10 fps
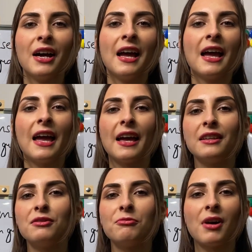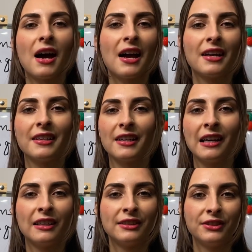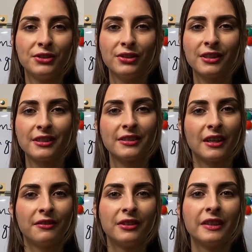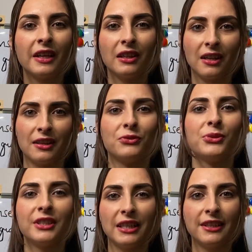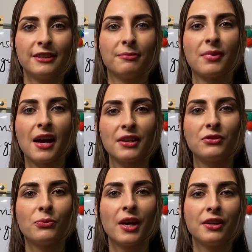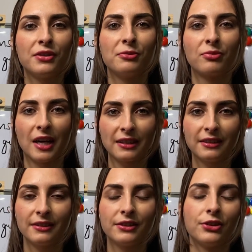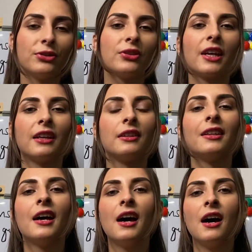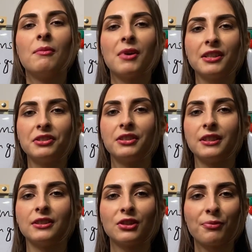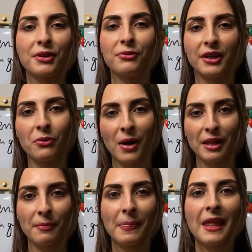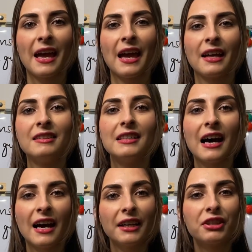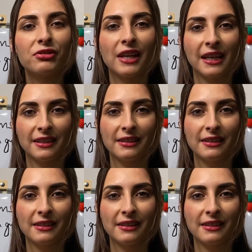and my students suffered a lot with it, but when you practice you can master this topic very well. And I created the